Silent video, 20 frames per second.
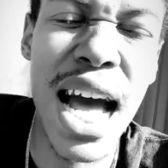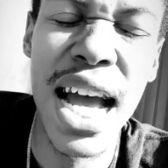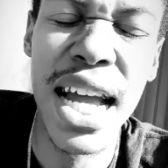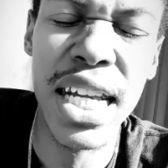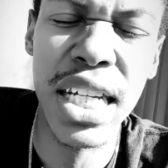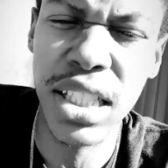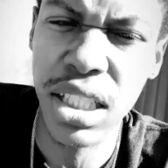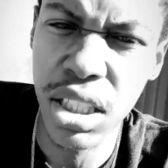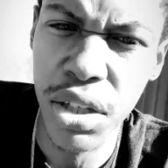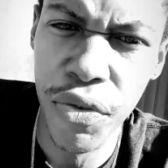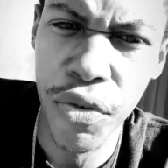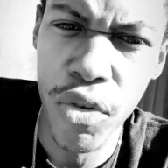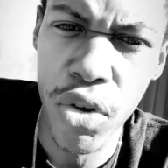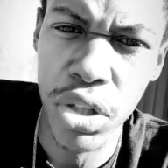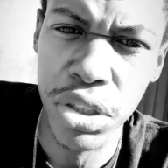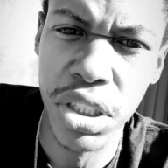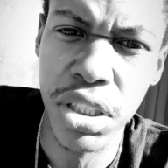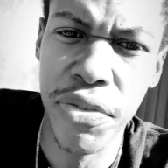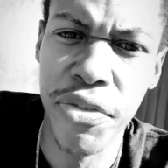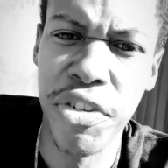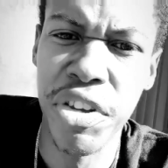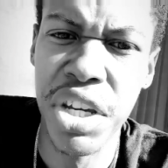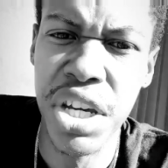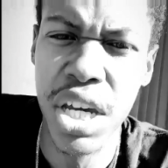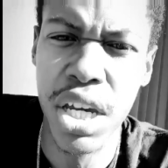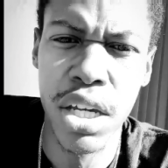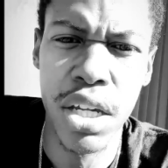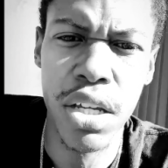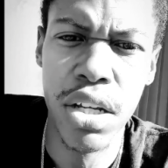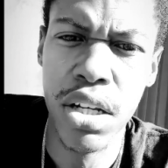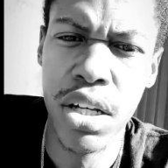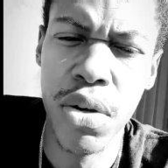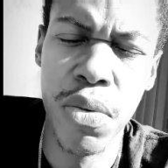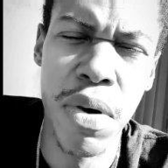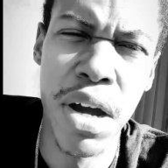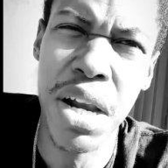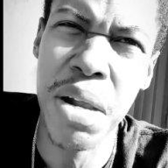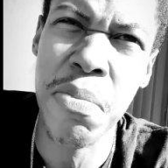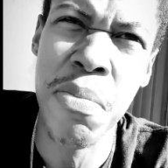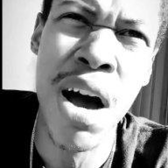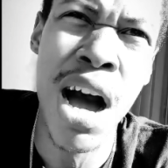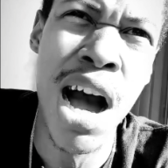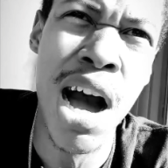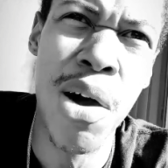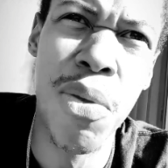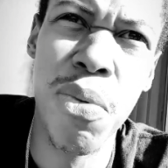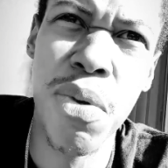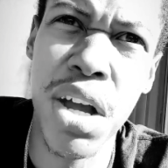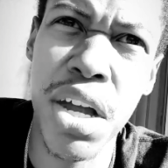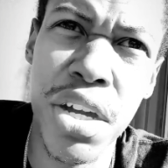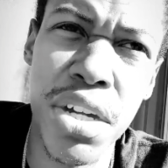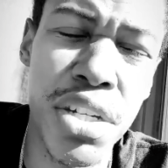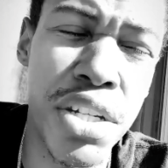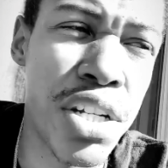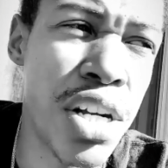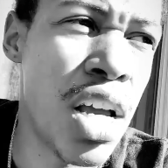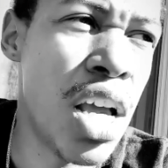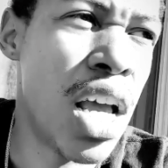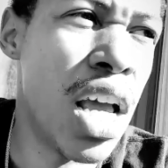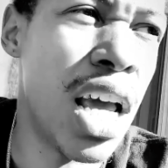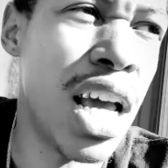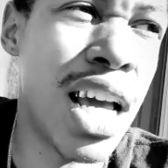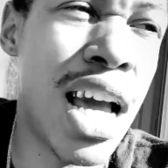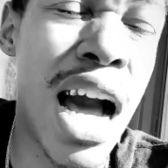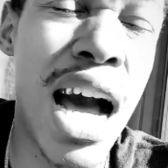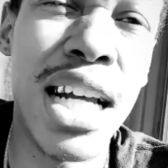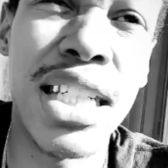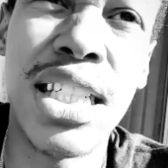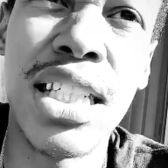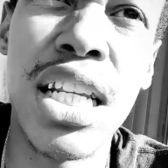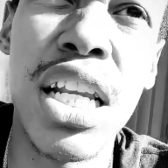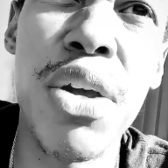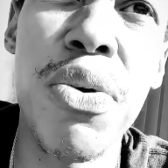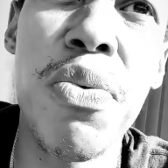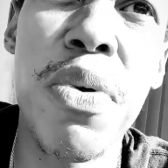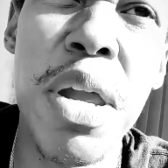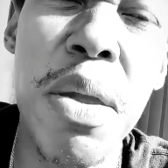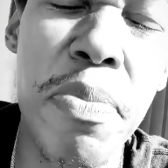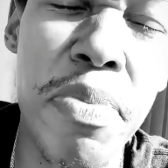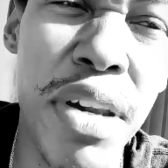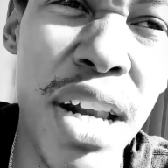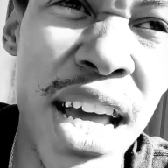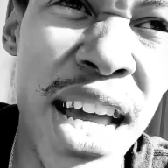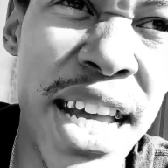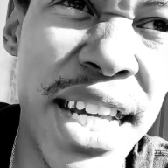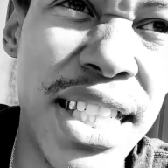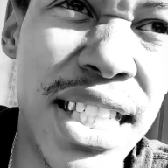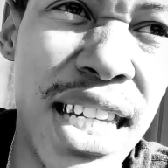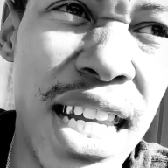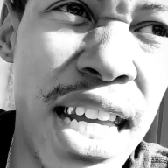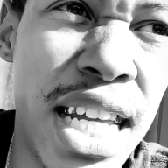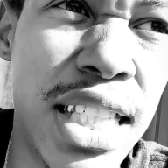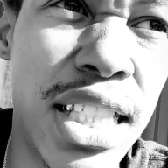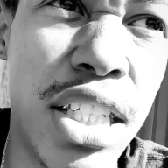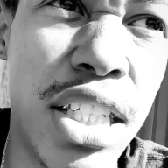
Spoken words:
easy for us to forget. The way the mind works, it constantly replays things in